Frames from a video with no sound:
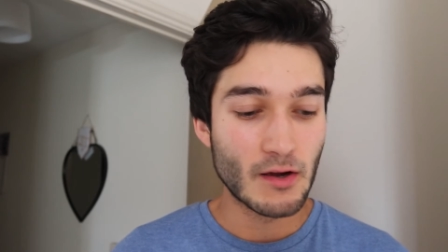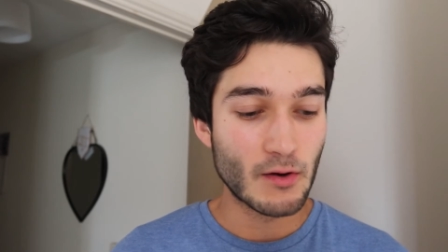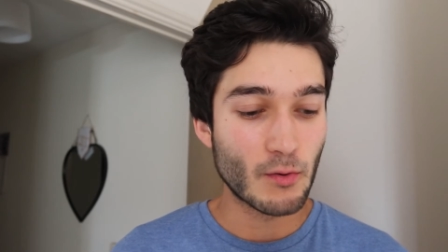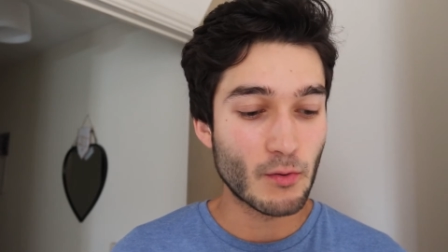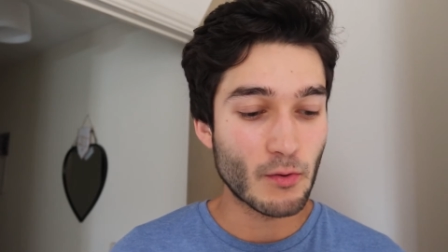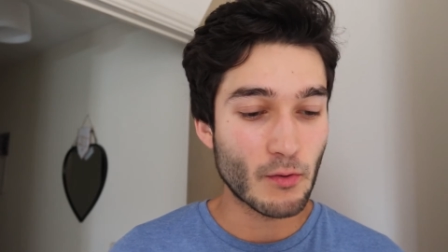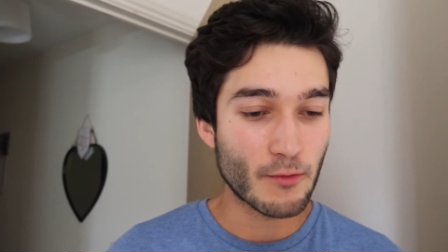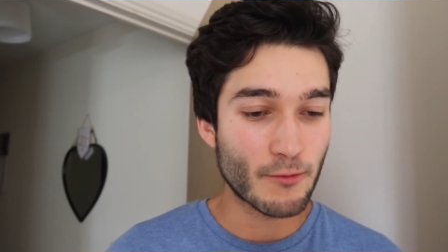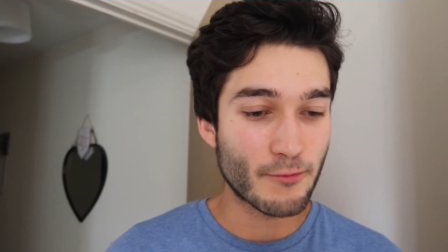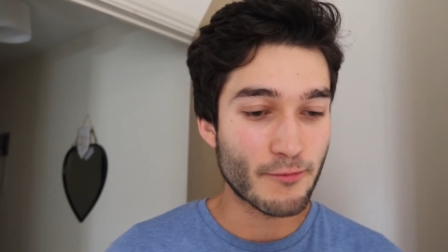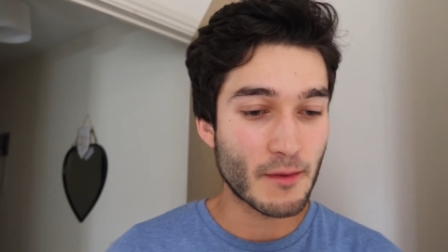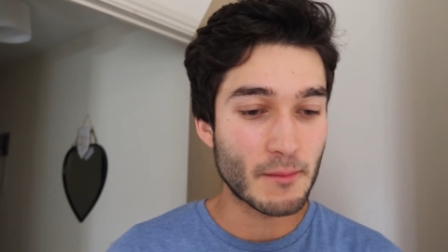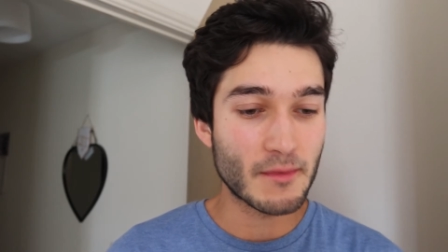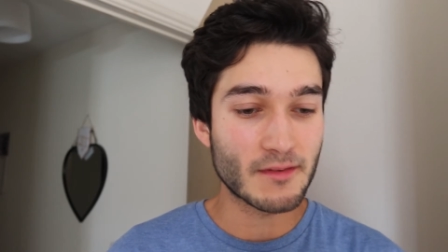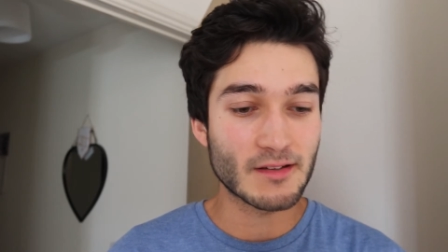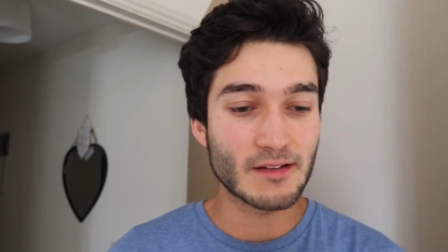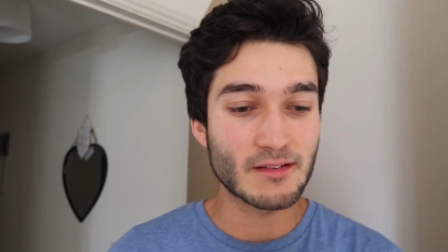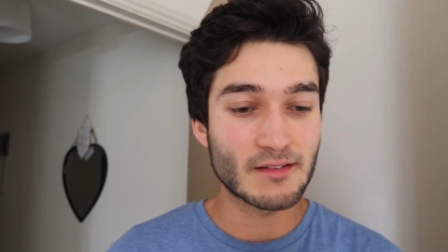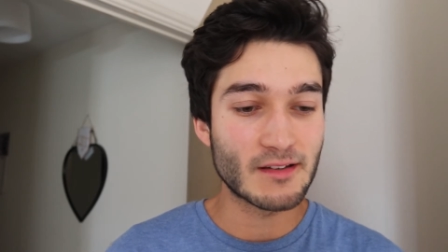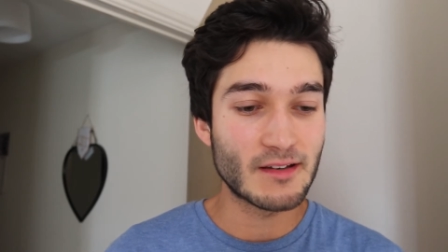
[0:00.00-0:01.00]
all the
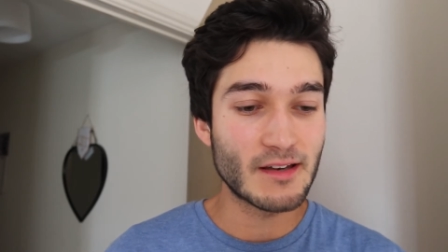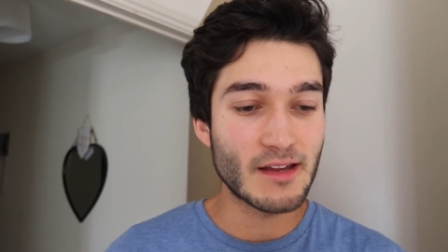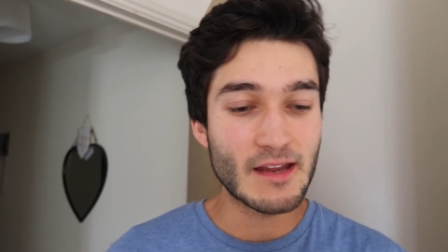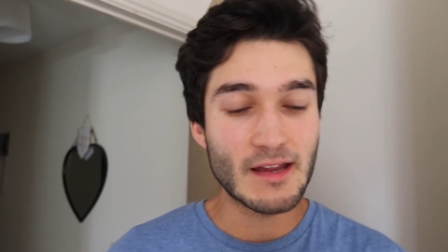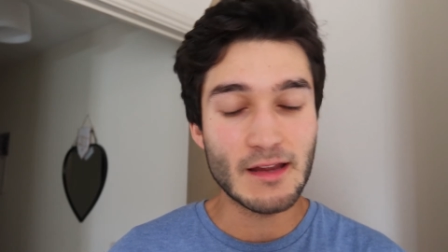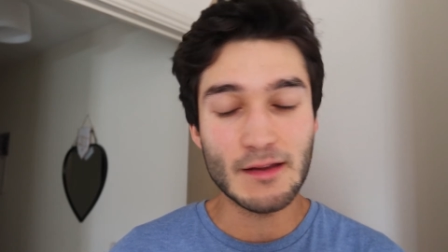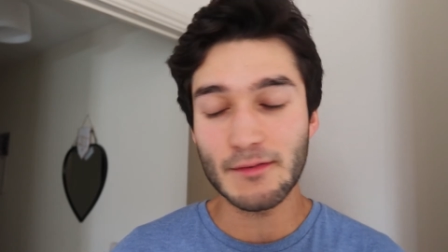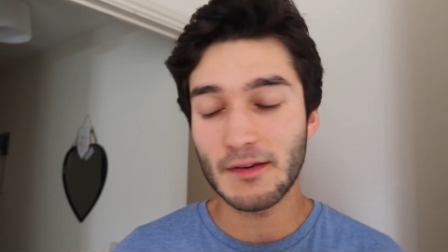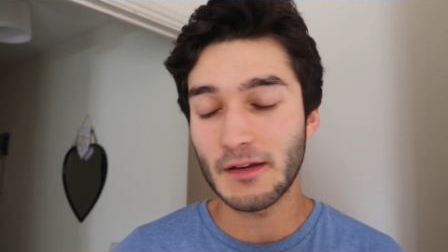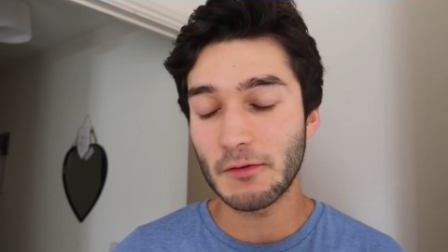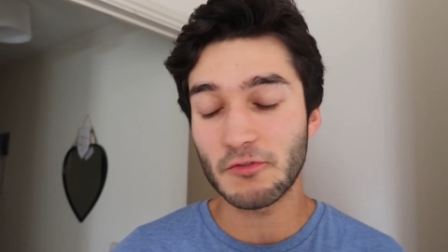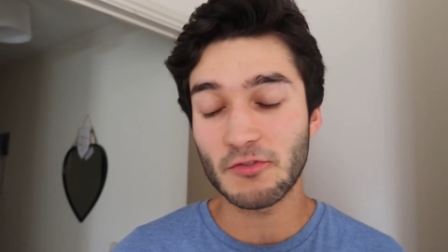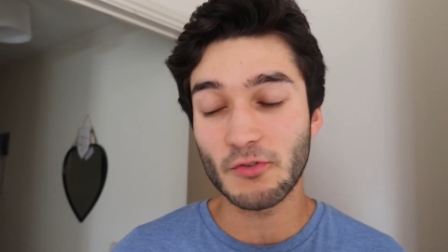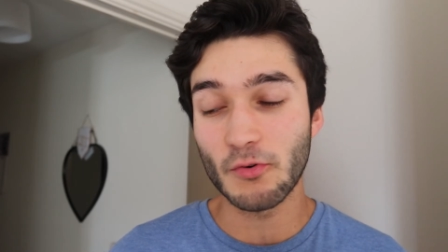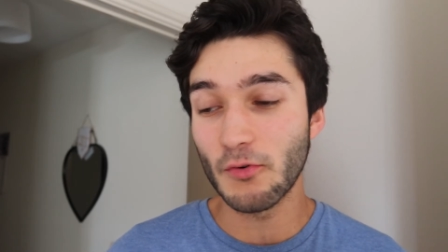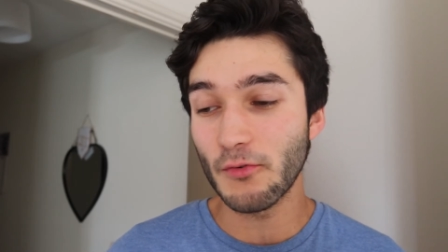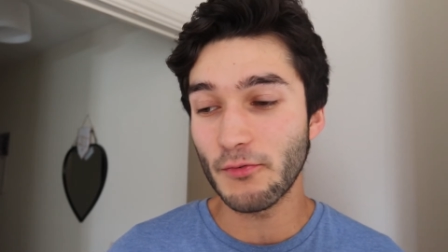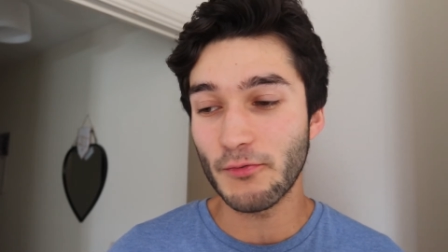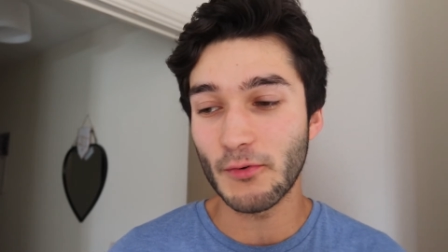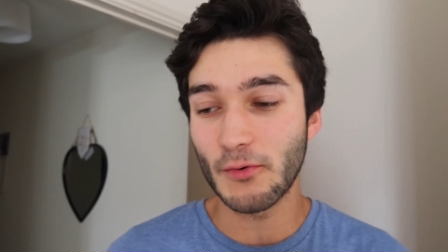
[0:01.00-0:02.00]
families had to leave and it was
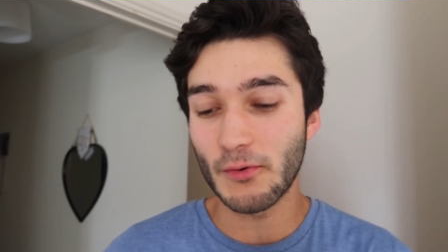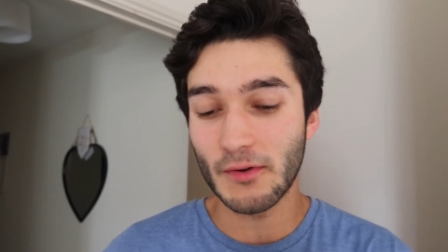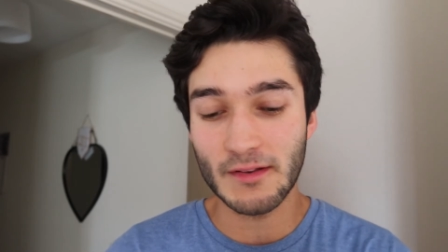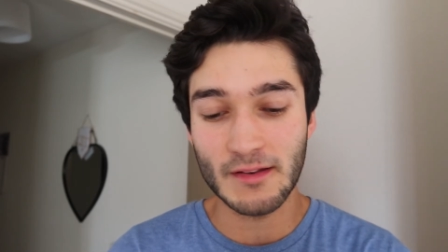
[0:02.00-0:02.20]
awful.